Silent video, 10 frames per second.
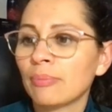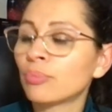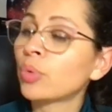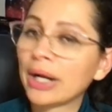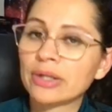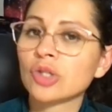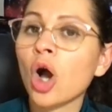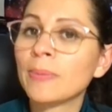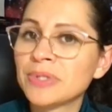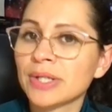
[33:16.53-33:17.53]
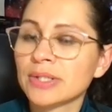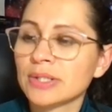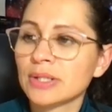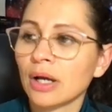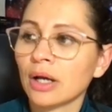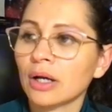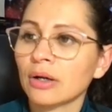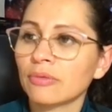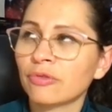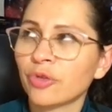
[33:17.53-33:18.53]
brightest objects
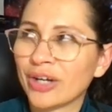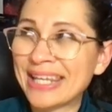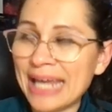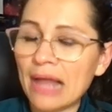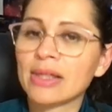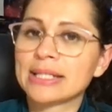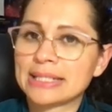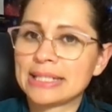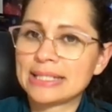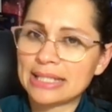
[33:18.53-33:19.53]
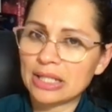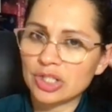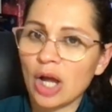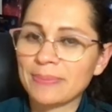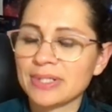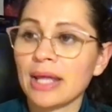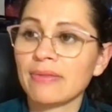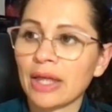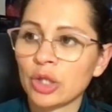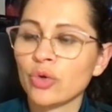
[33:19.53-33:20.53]
for galaxies in the top
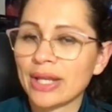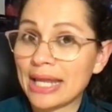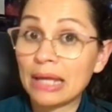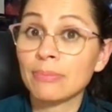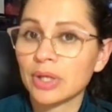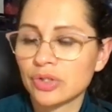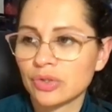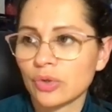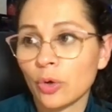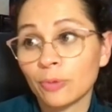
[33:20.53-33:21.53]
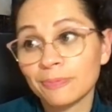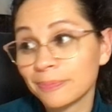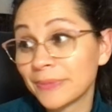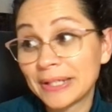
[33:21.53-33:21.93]
10 that you can image. So